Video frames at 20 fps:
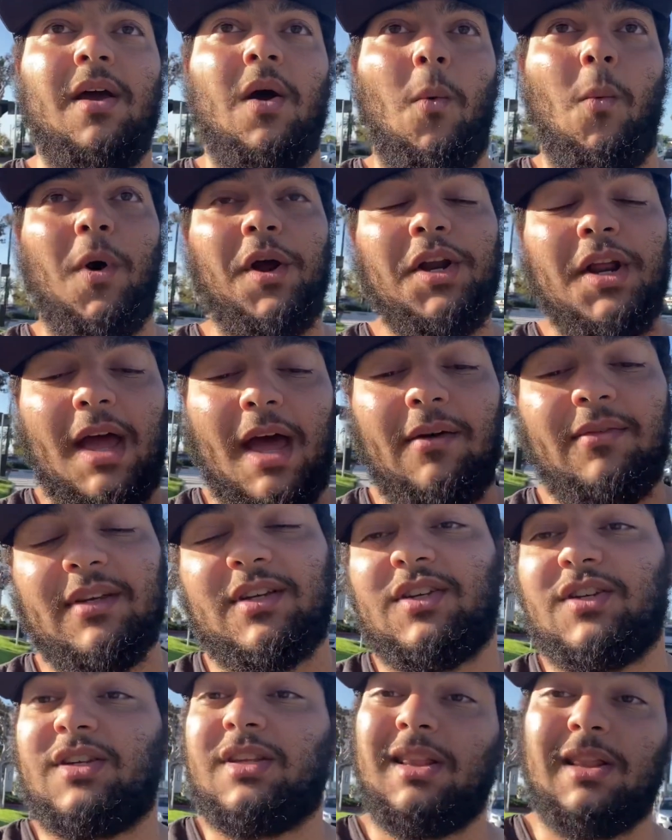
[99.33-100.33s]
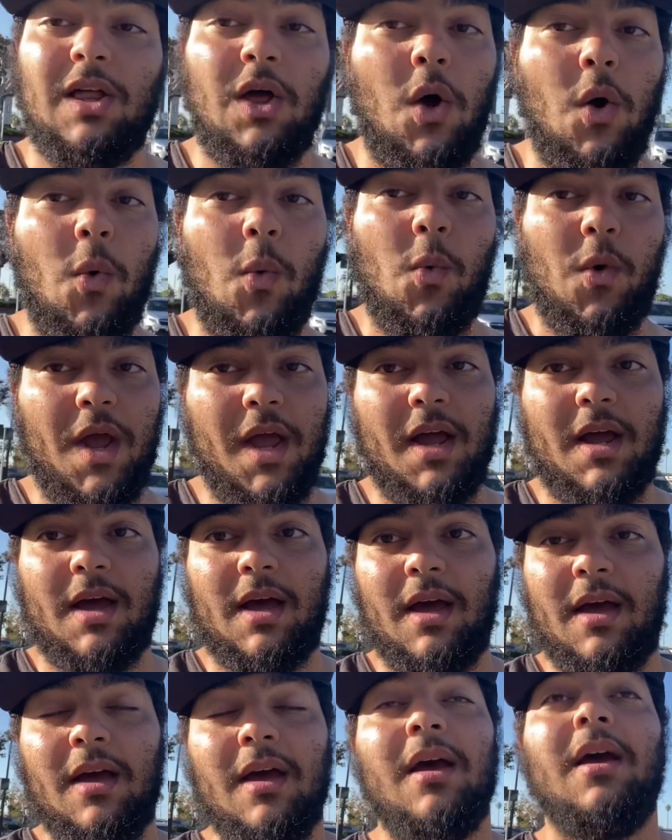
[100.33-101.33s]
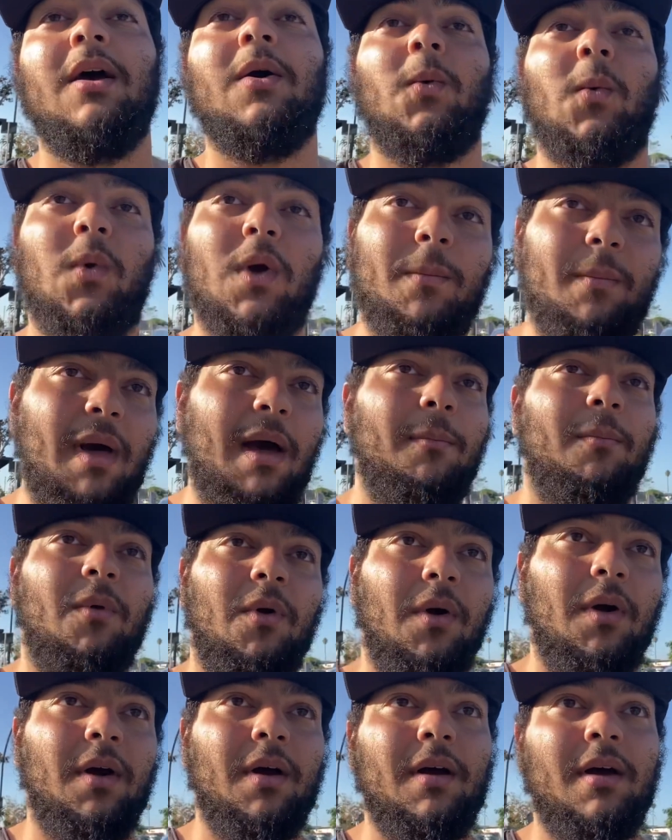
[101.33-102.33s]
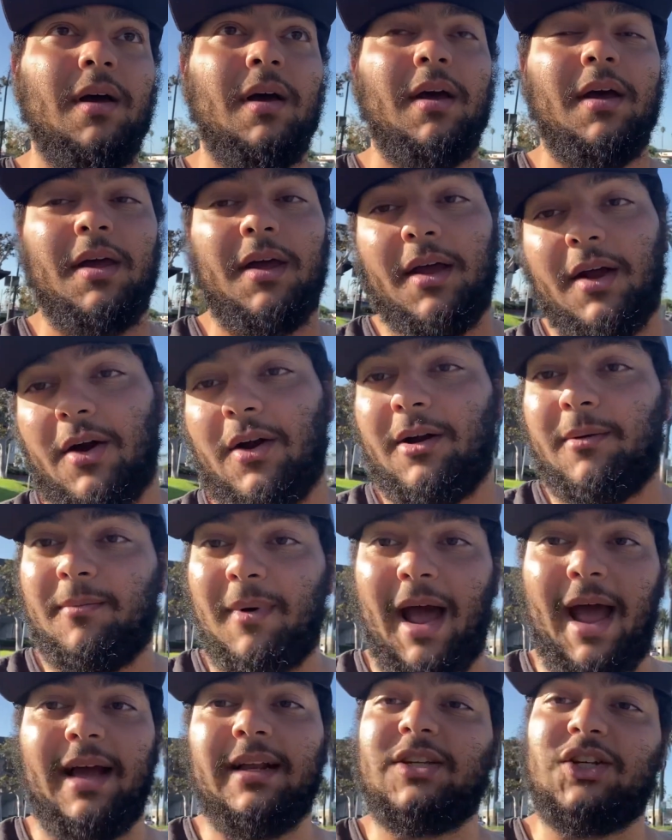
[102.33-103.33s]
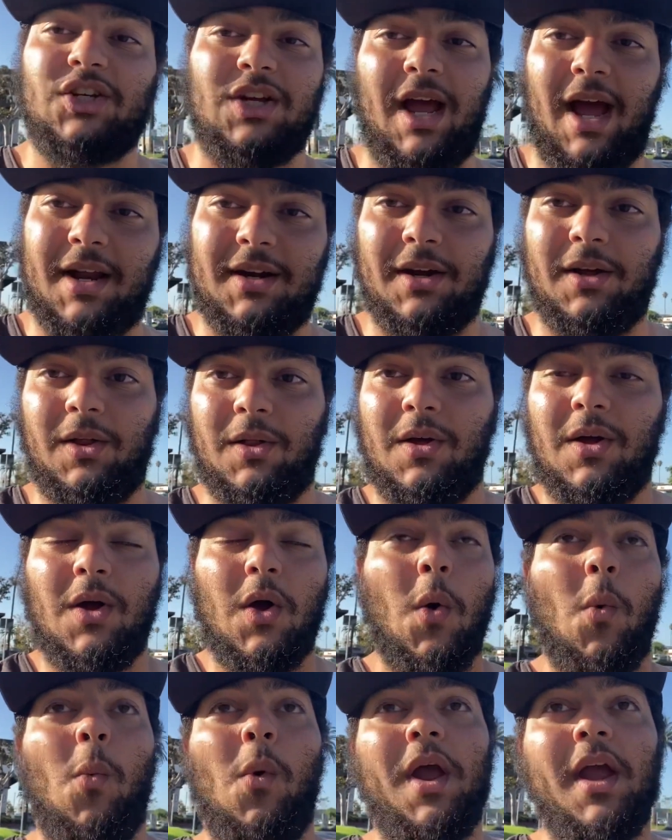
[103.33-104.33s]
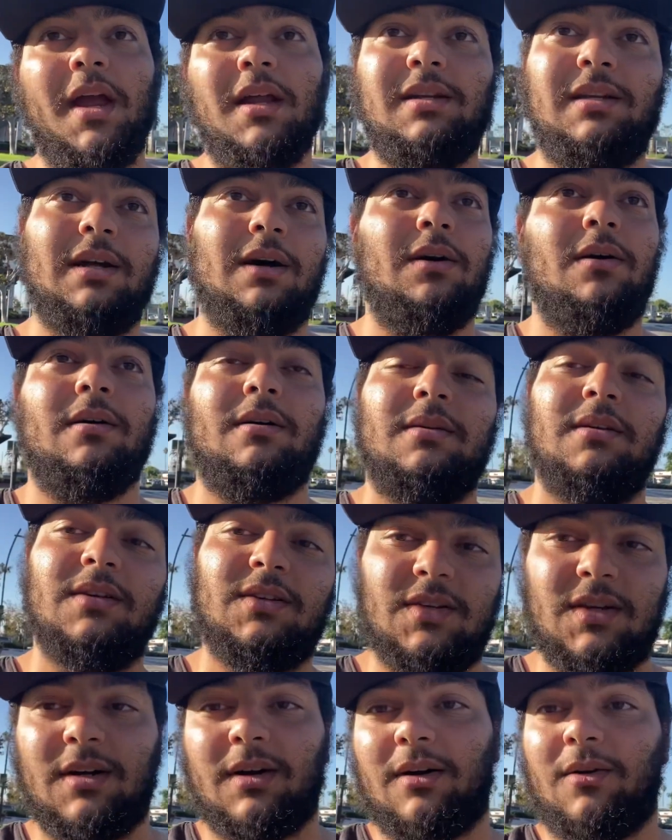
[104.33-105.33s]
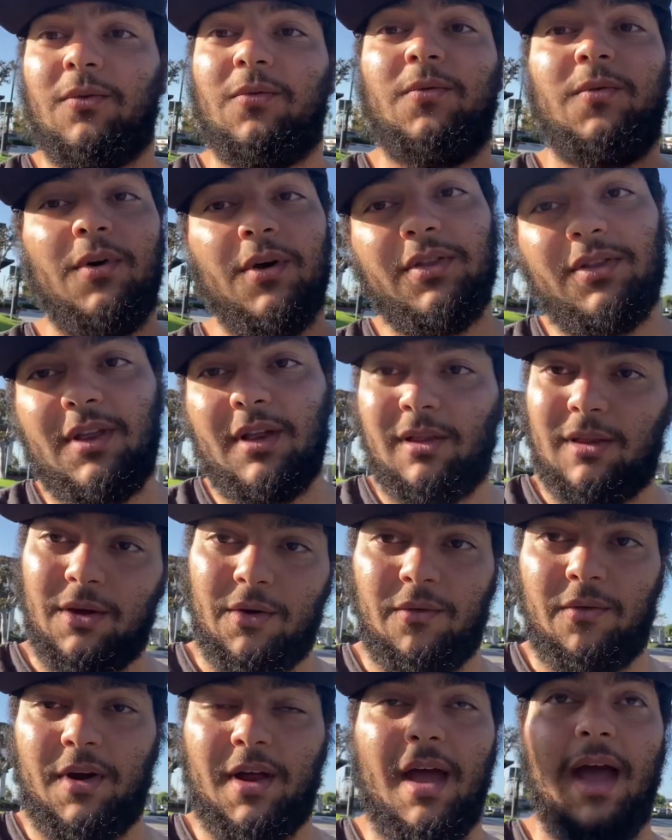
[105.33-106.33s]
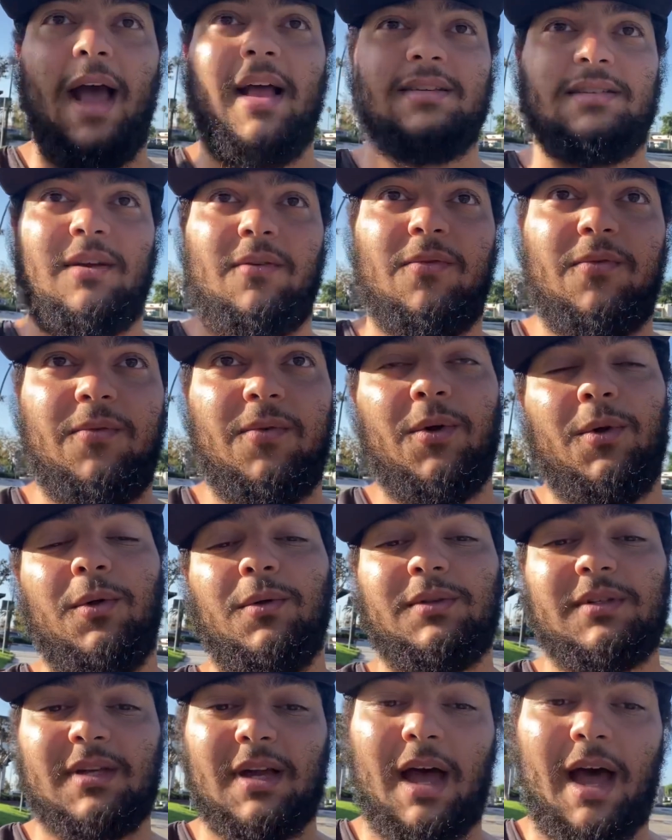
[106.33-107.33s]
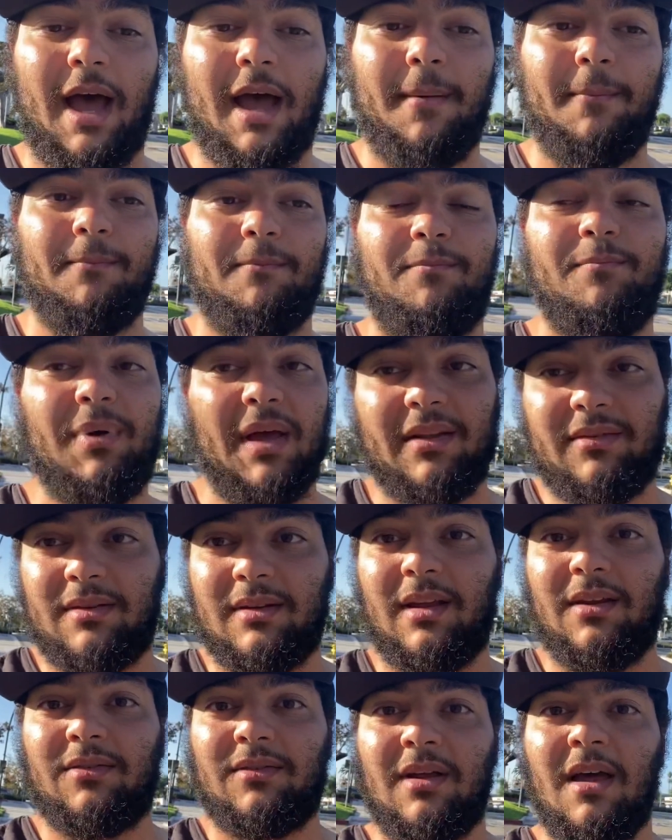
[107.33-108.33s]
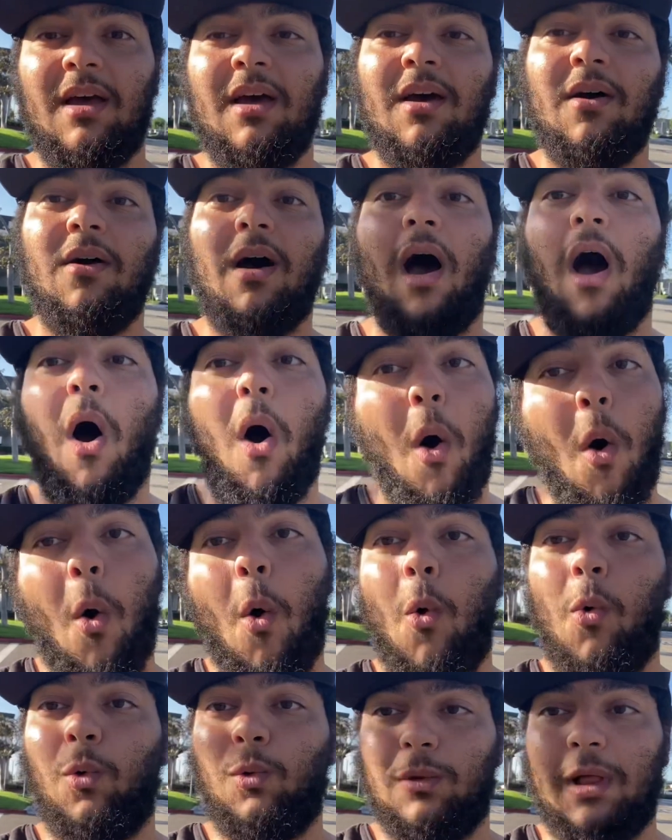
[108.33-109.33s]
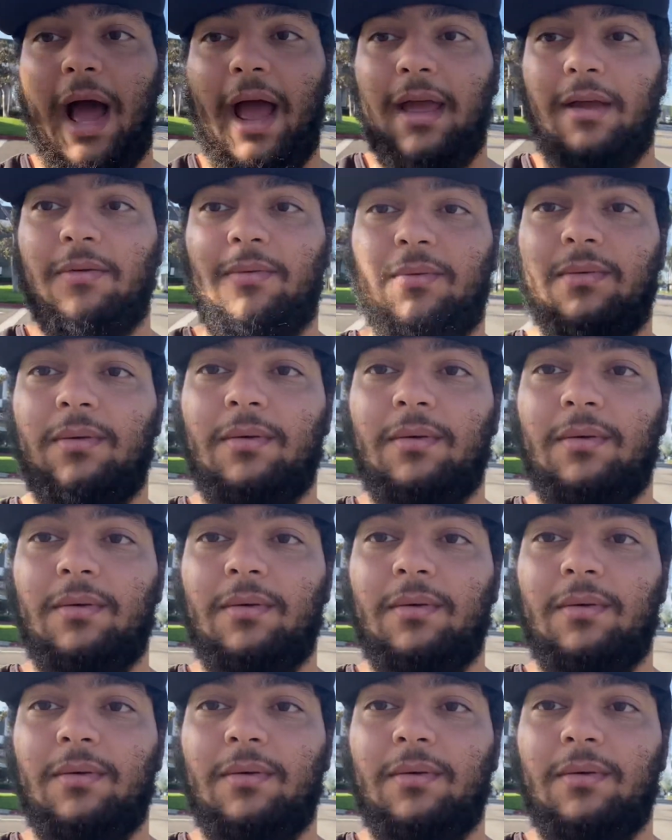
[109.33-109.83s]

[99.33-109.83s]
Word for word: When you have a slow week, remember here in my channel, we don't consider food delivery as a full-time business, a whole life.